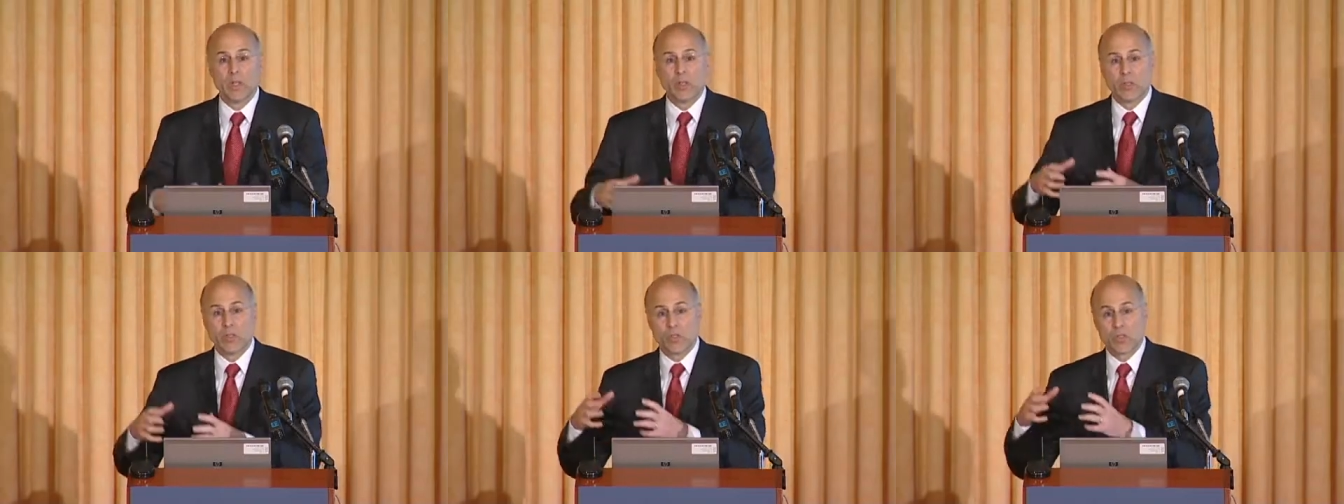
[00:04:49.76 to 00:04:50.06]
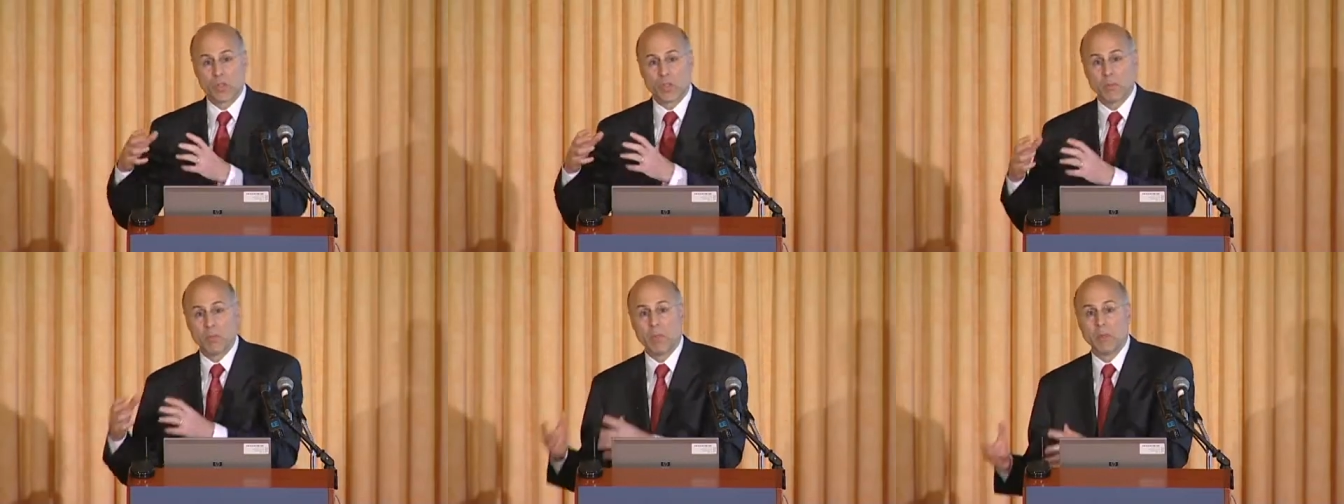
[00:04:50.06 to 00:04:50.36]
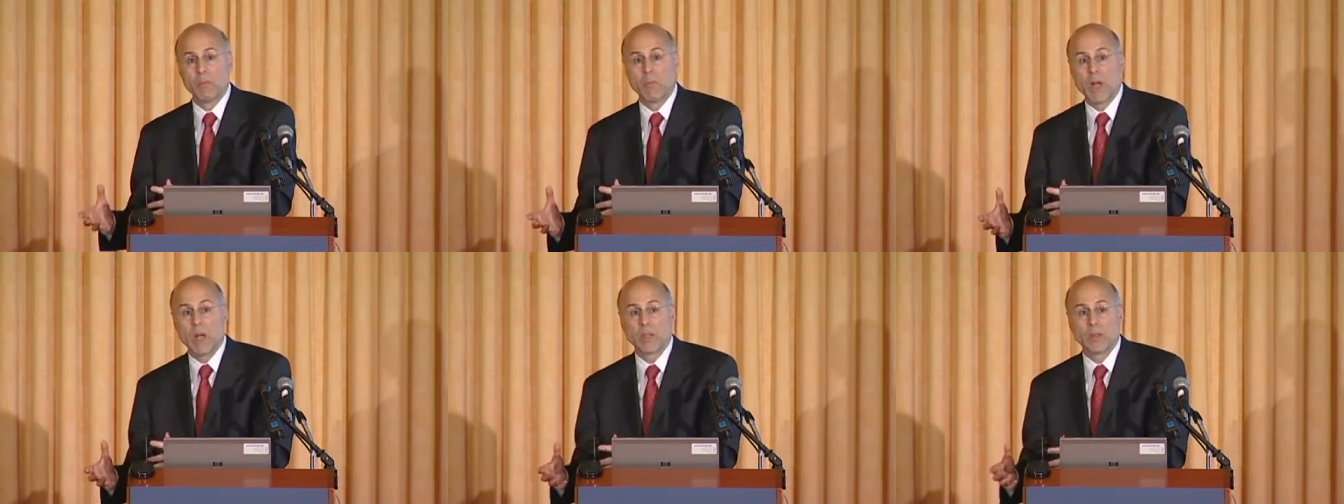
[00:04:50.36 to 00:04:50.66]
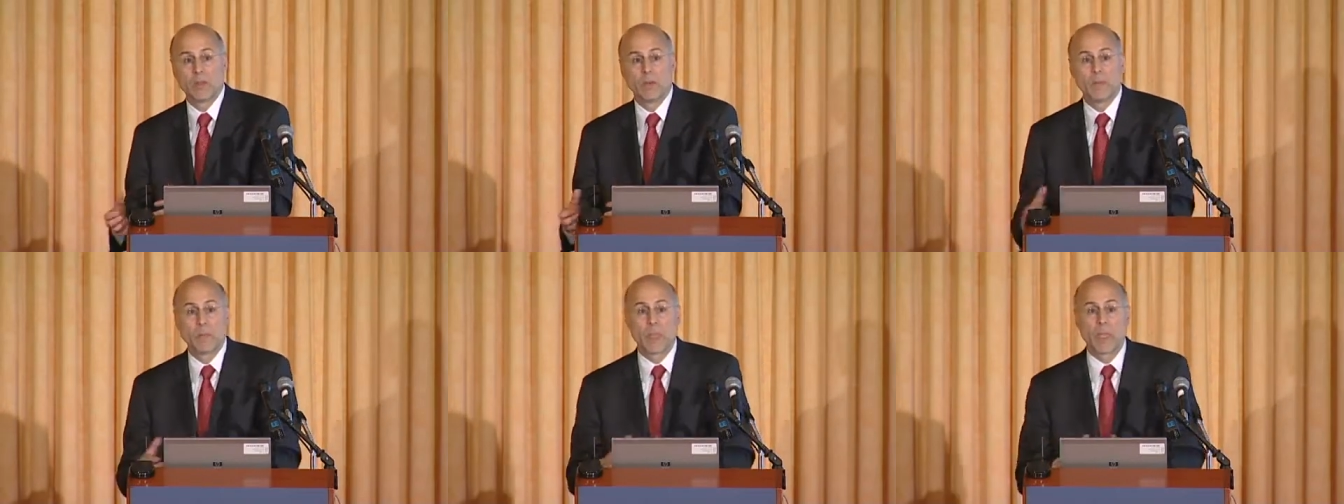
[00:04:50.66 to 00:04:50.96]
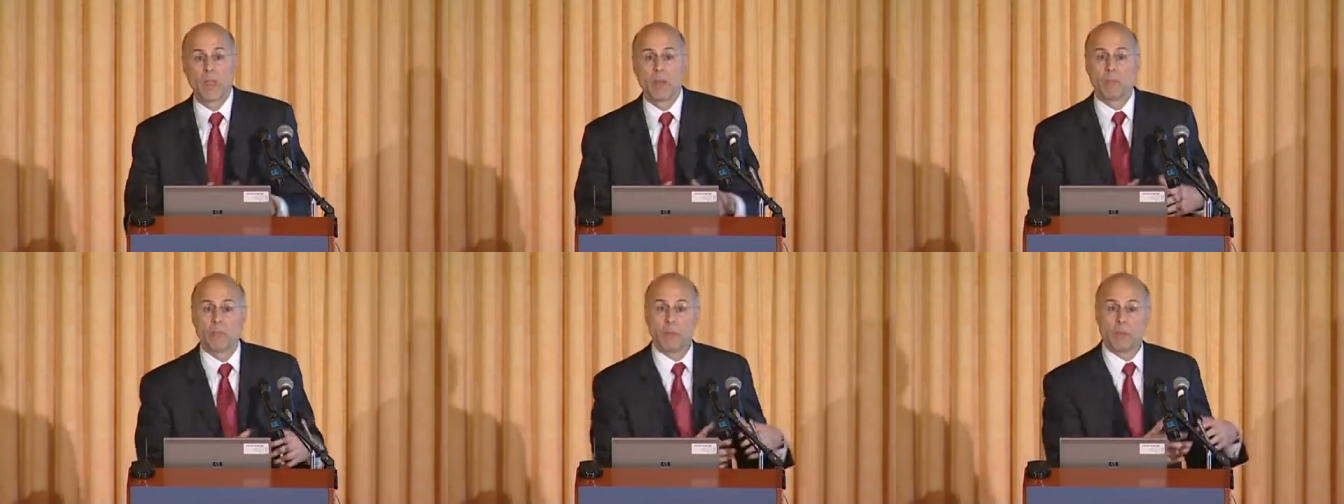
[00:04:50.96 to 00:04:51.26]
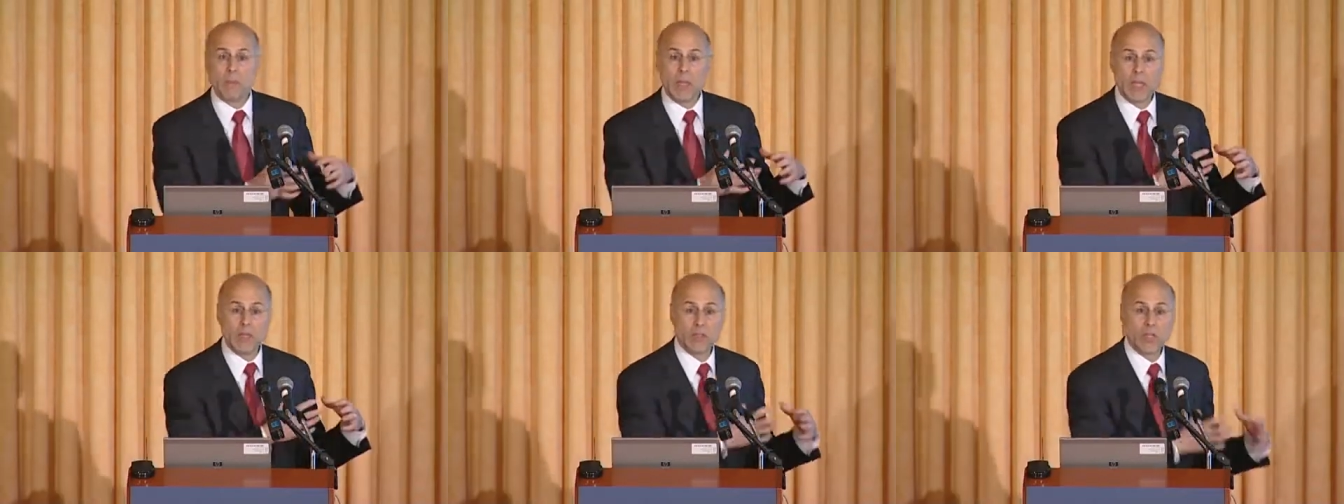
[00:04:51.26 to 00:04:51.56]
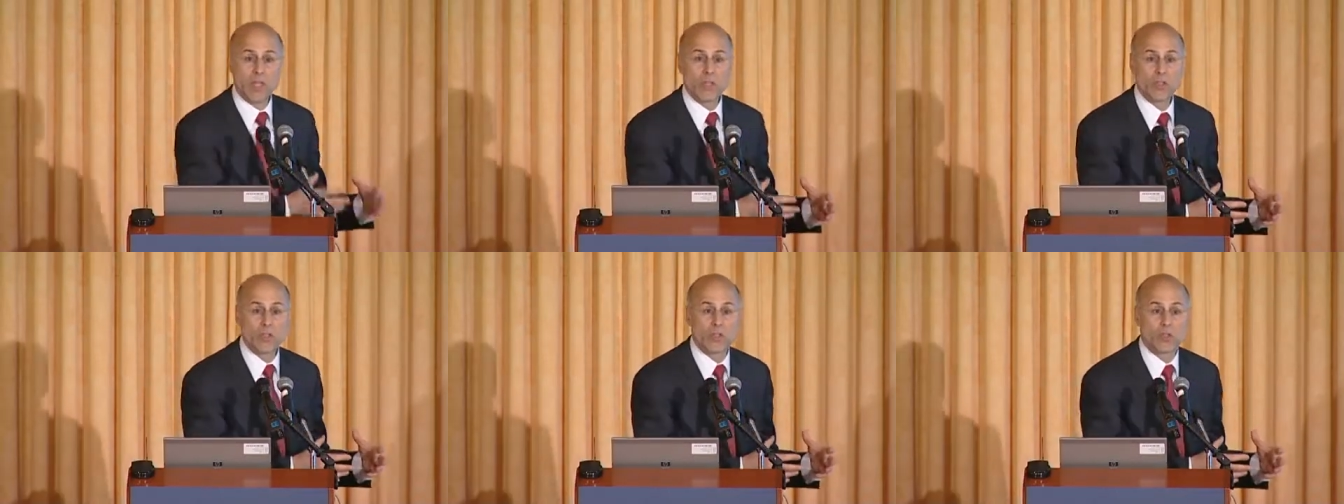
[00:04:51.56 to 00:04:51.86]
Distributed model, but
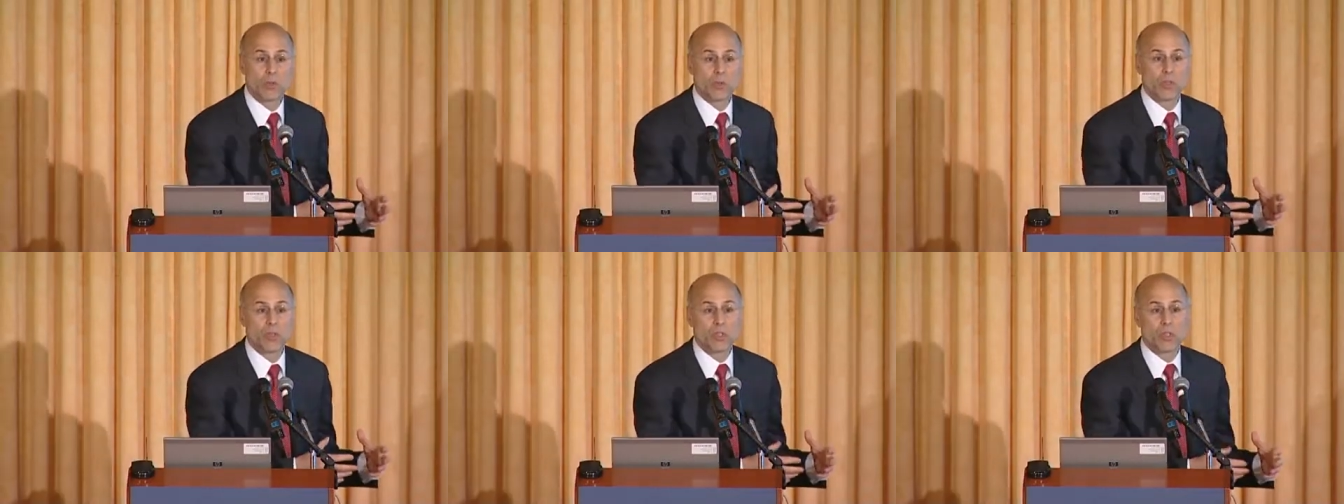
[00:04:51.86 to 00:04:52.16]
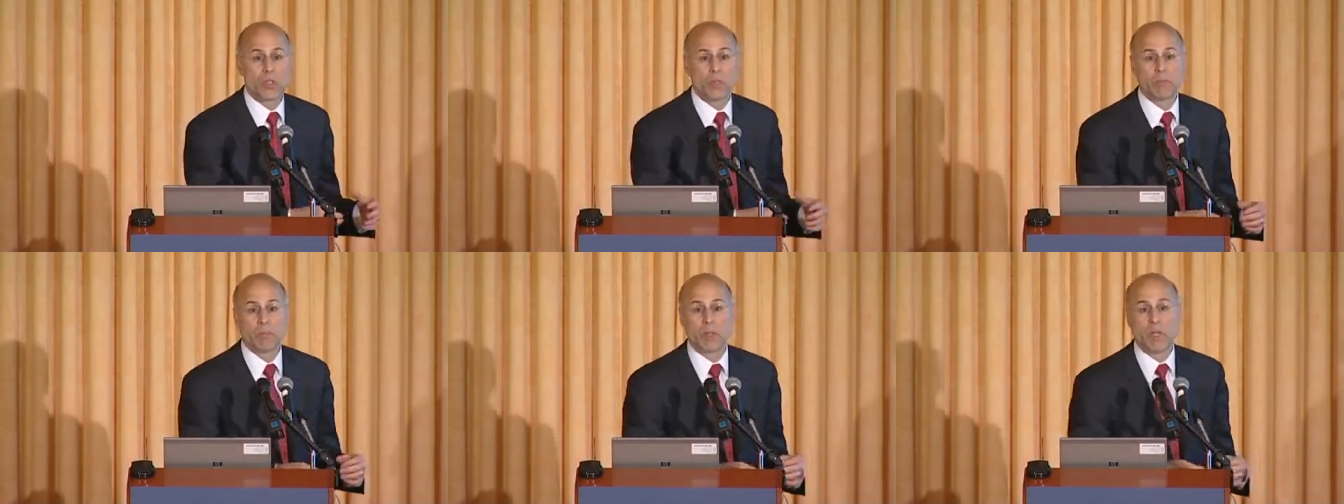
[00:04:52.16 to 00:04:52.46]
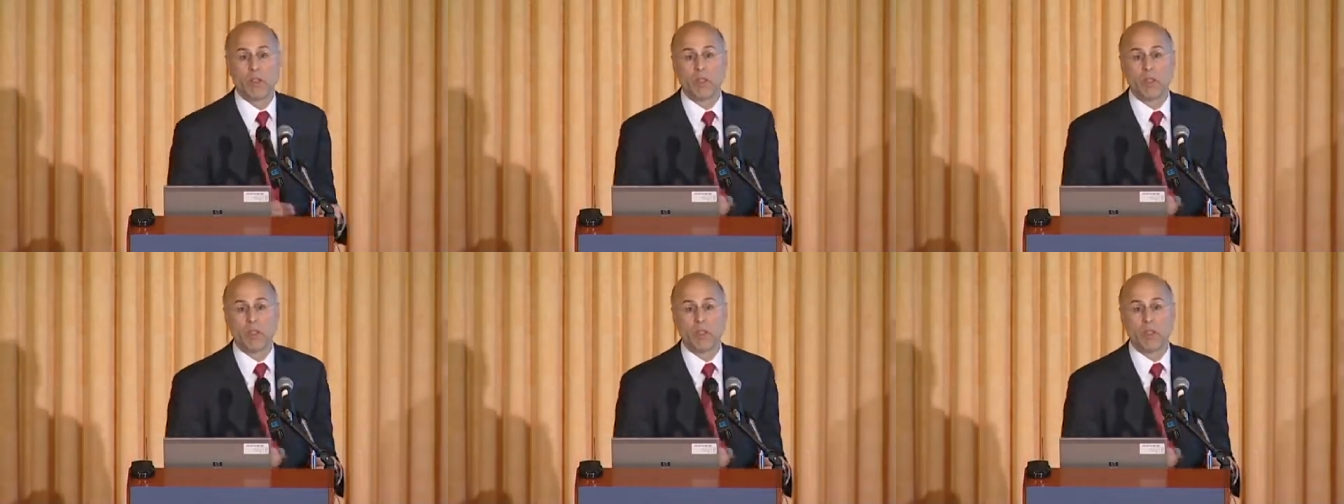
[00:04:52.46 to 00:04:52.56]
maintain stewardship